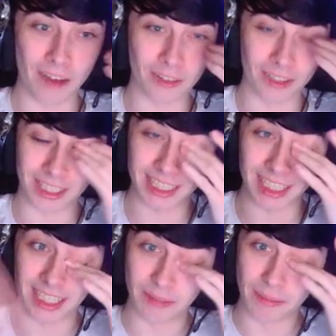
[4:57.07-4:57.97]
already
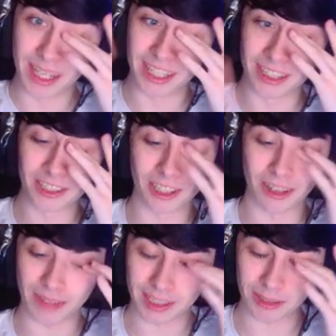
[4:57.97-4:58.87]
seen the meteor
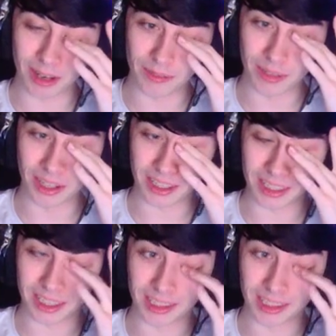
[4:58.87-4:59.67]
drop, that's why I'm not